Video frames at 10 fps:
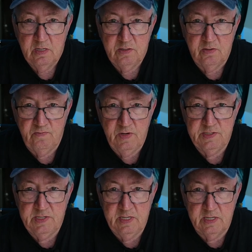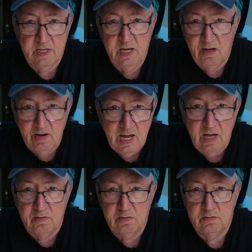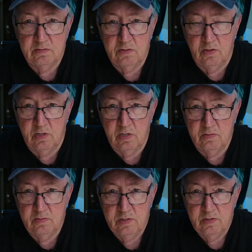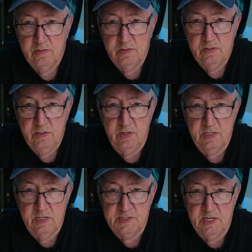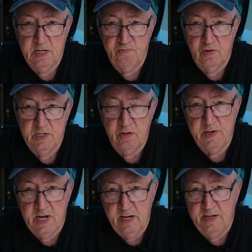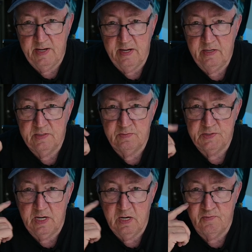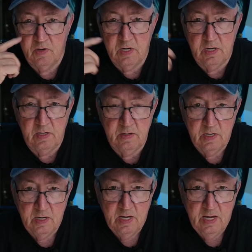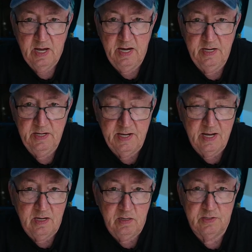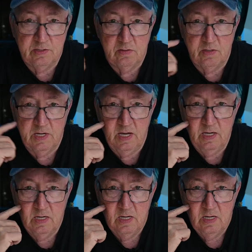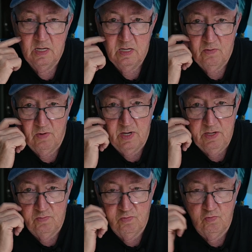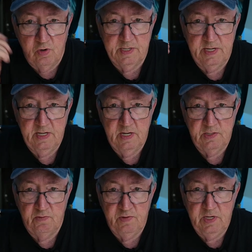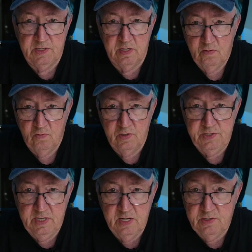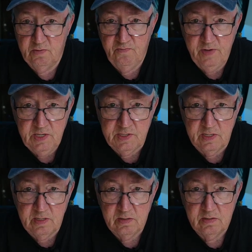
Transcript: to visit and get the hell out, or you can extend for another ninety days and stay here for one hundred eighty days, okay, while you're working to get your visa. Once you get your visa,